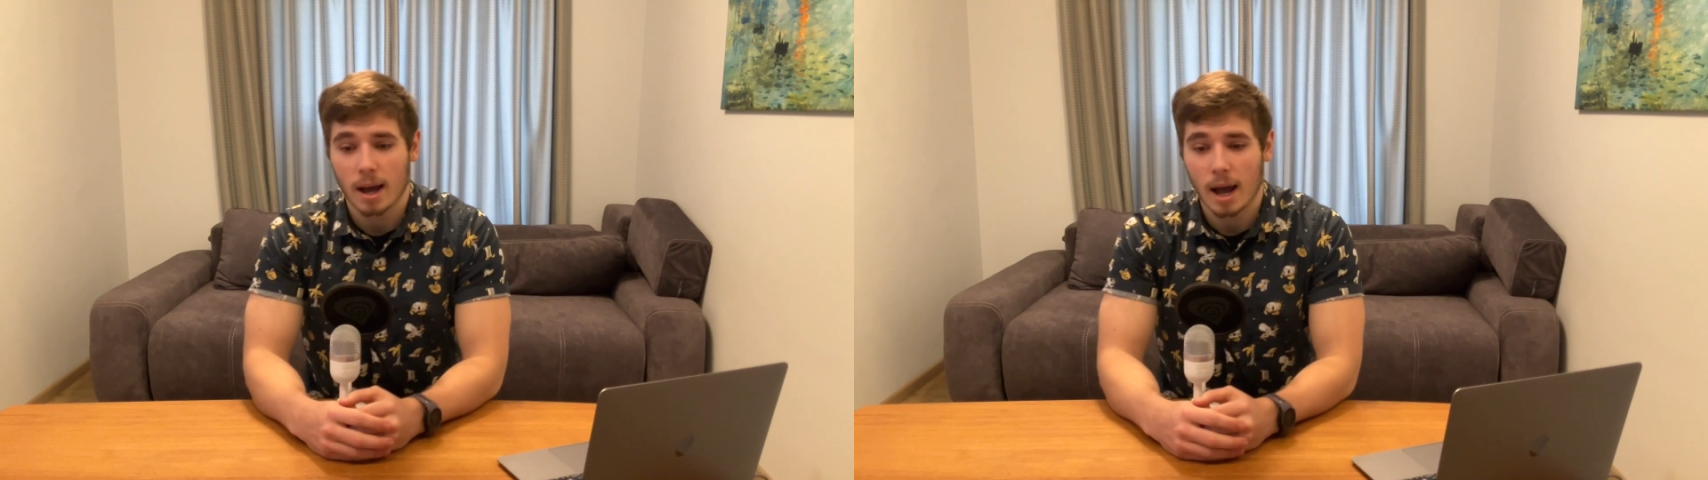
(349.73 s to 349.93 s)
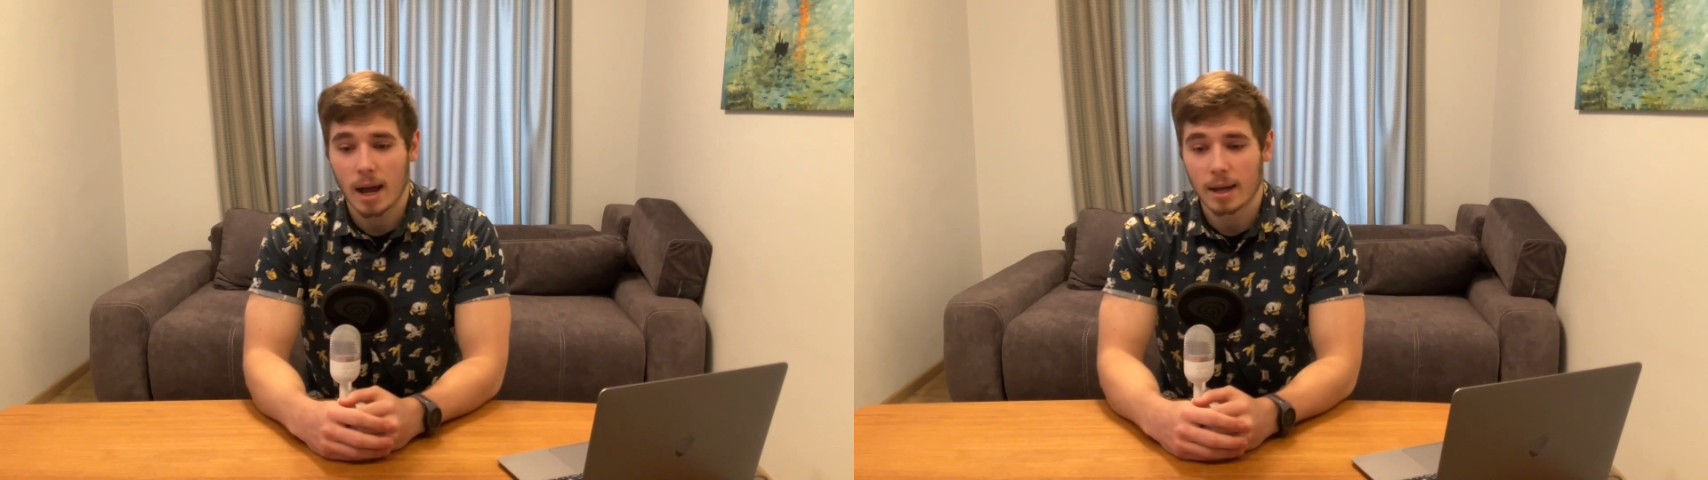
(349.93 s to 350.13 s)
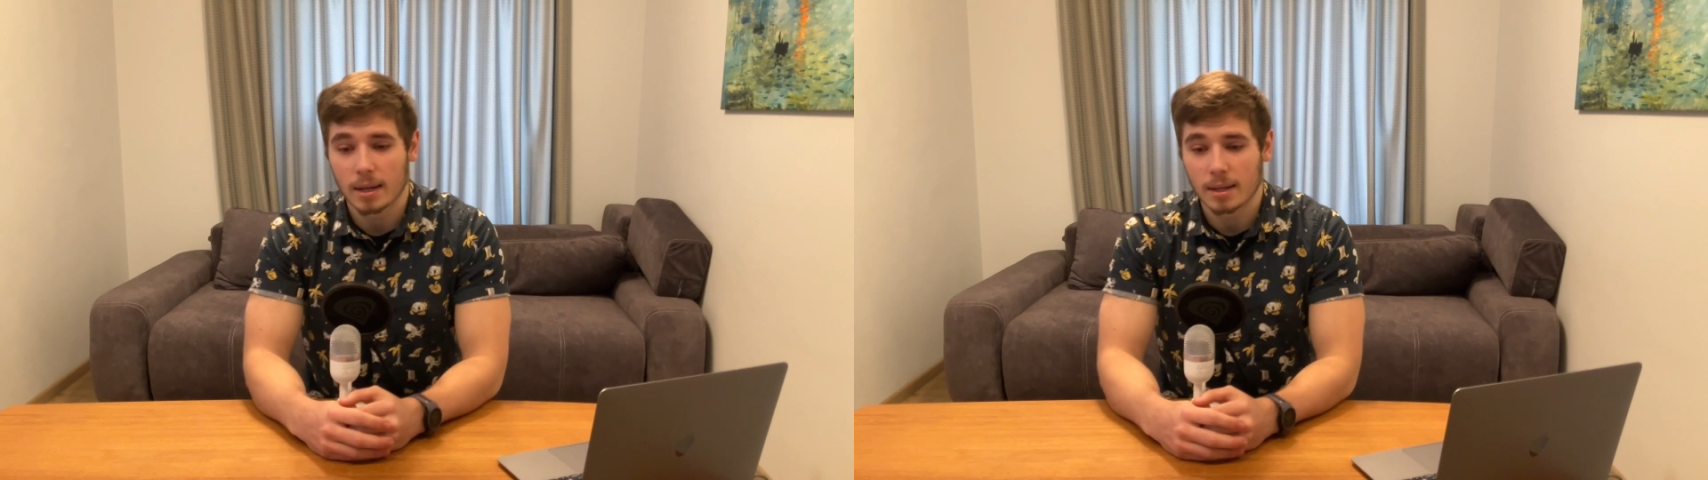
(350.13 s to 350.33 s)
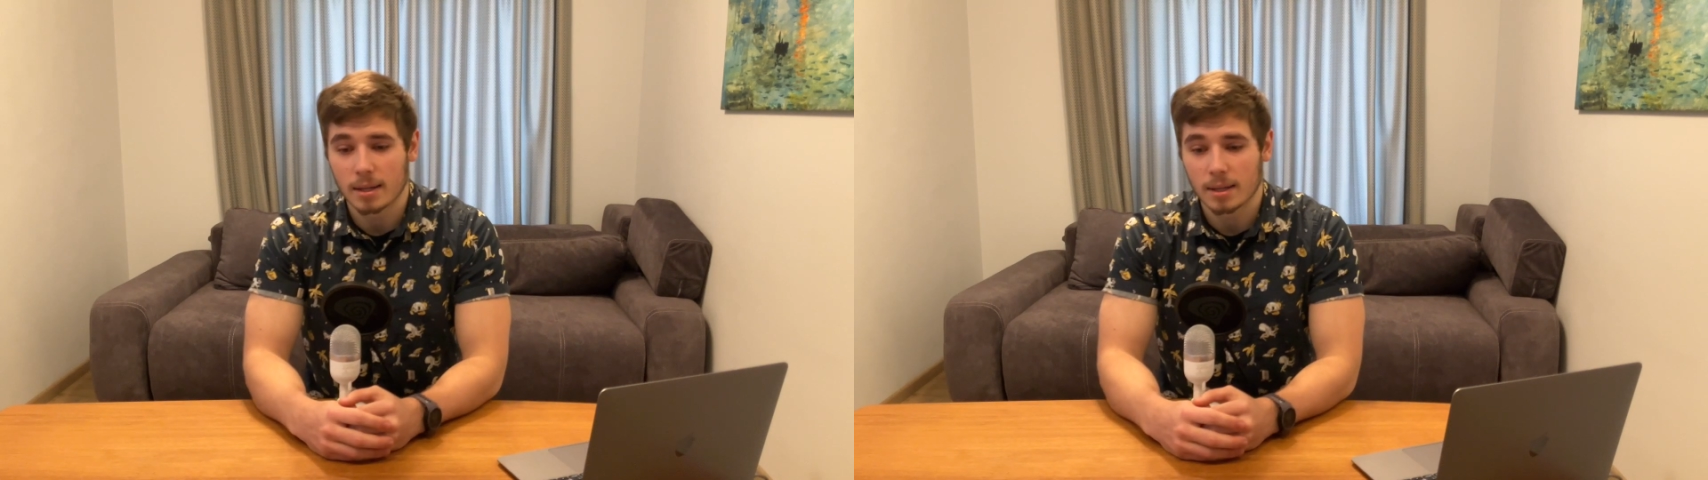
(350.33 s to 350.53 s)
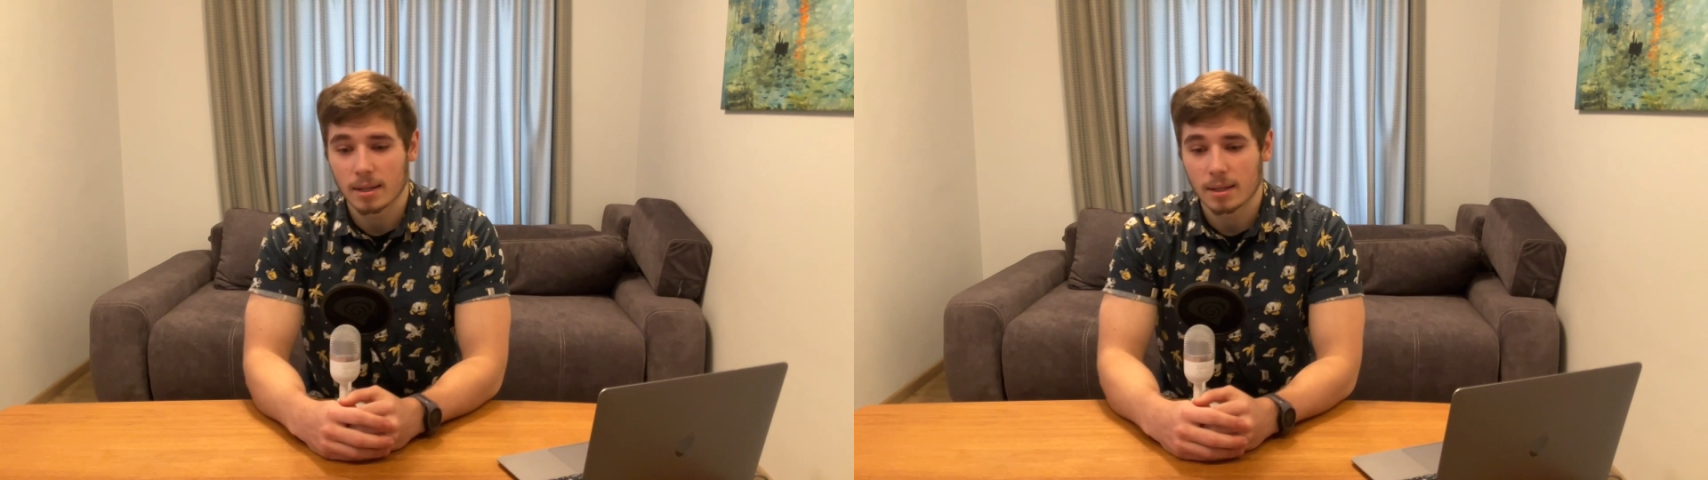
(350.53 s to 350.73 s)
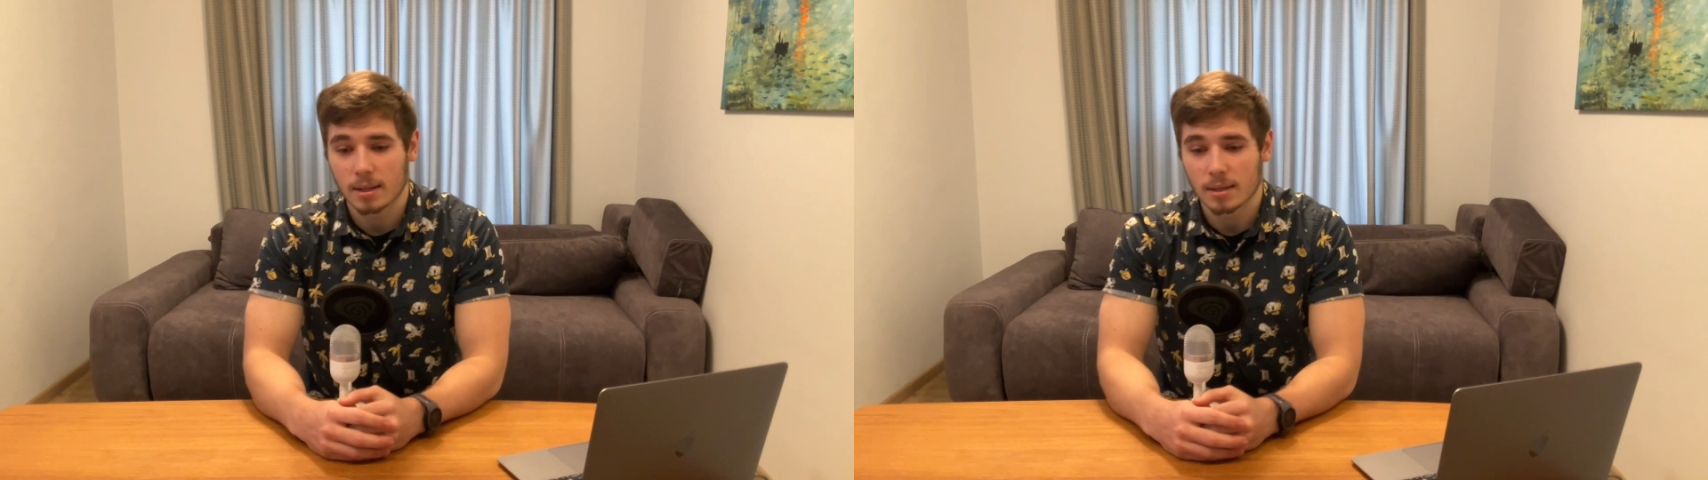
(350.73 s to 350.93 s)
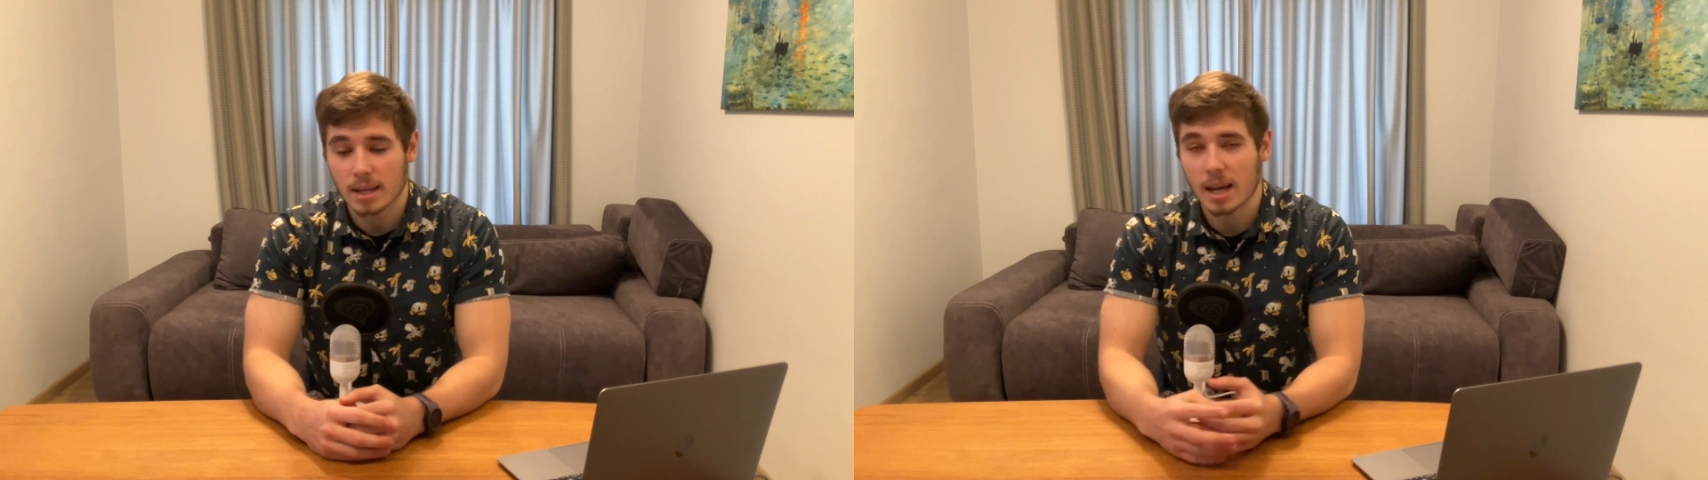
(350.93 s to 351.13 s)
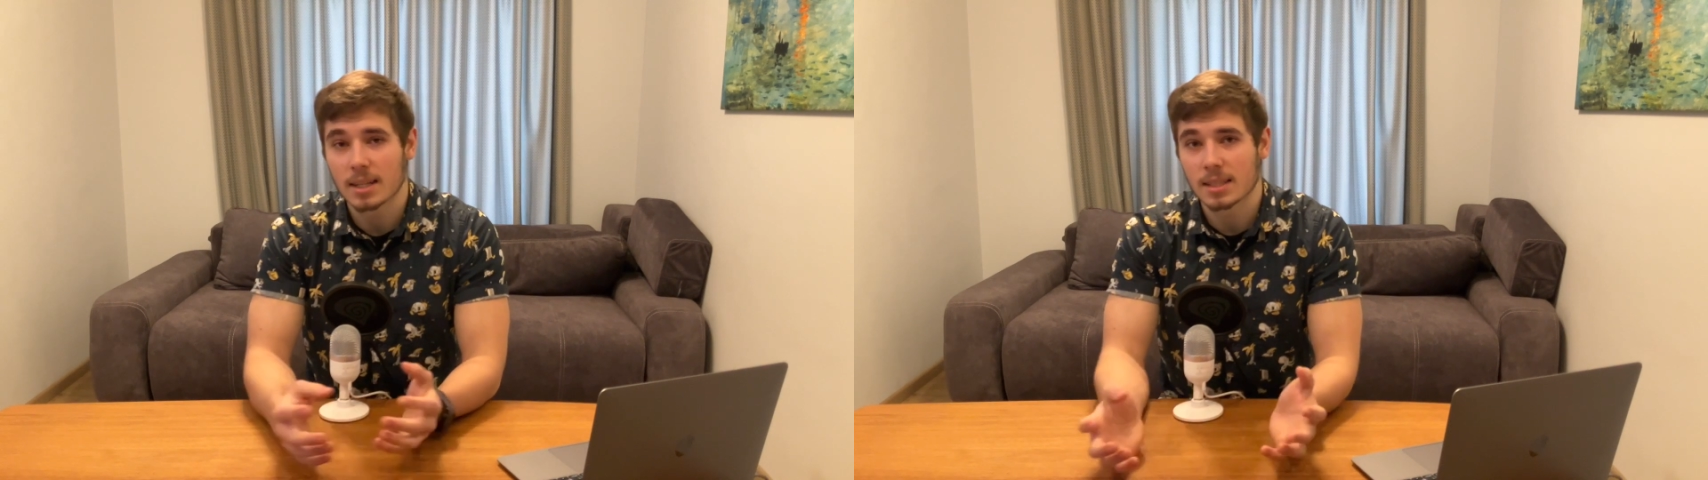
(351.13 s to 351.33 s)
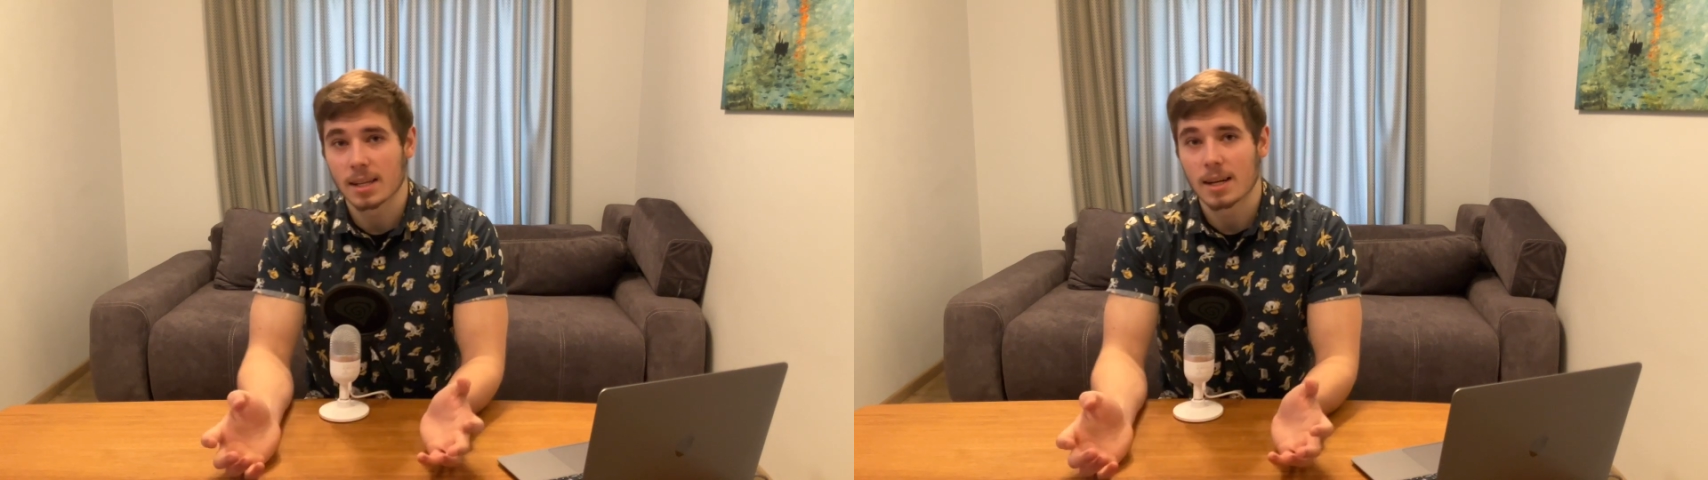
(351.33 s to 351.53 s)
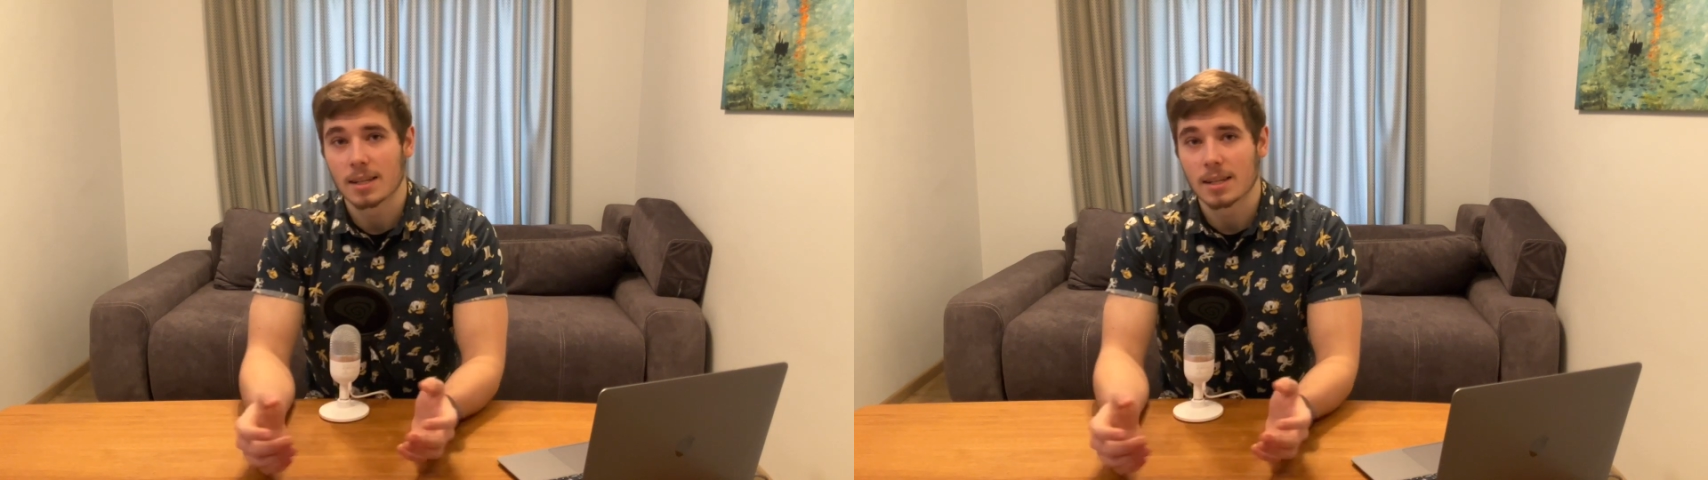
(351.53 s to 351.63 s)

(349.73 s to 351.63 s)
I gained